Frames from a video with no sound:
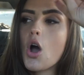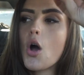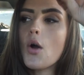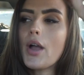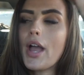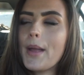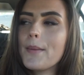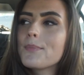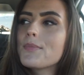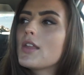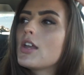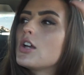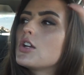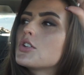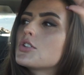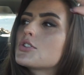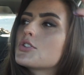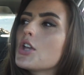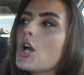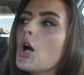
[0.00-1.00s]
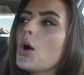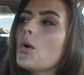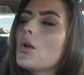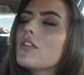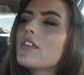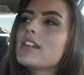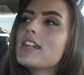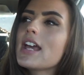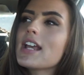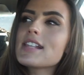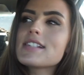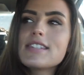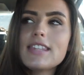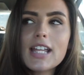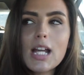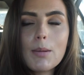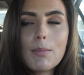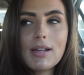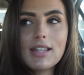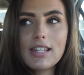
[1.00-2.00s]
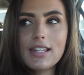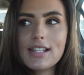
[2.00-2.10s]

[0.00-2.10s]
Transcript: Okay, So the next thing on my